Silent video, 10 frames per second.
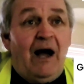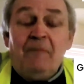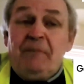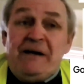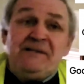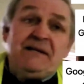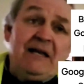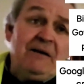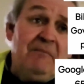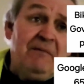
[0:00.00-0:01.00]
Uh,
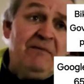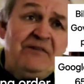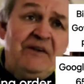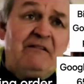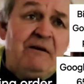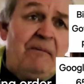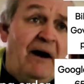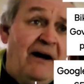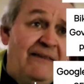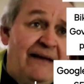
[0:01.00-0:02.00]
basically, the
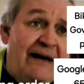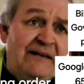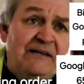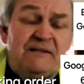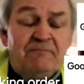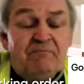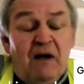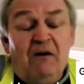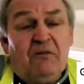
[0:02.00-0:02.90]
theory behind that is,